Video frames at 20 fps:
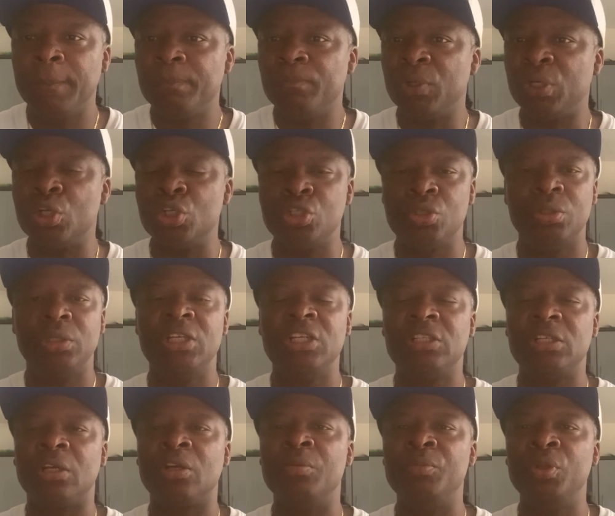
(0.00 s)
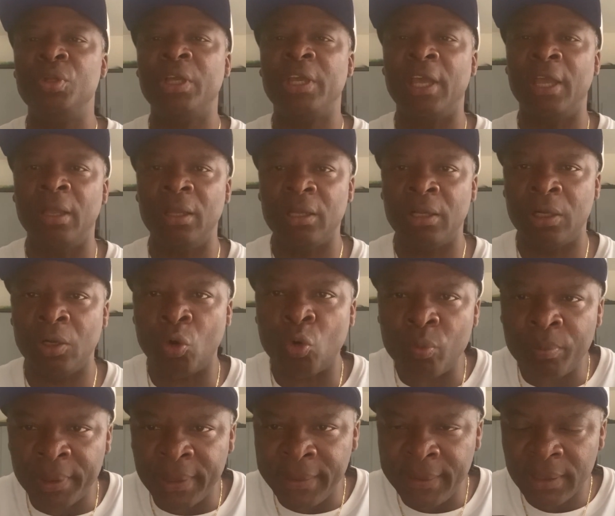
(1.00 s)
because you need to communicate
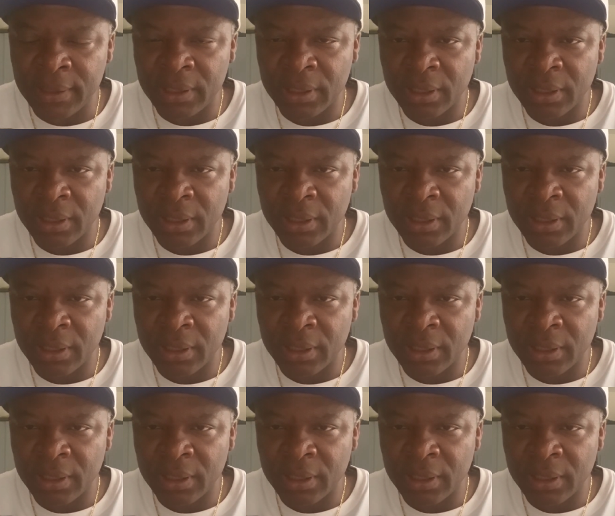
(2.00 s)
globally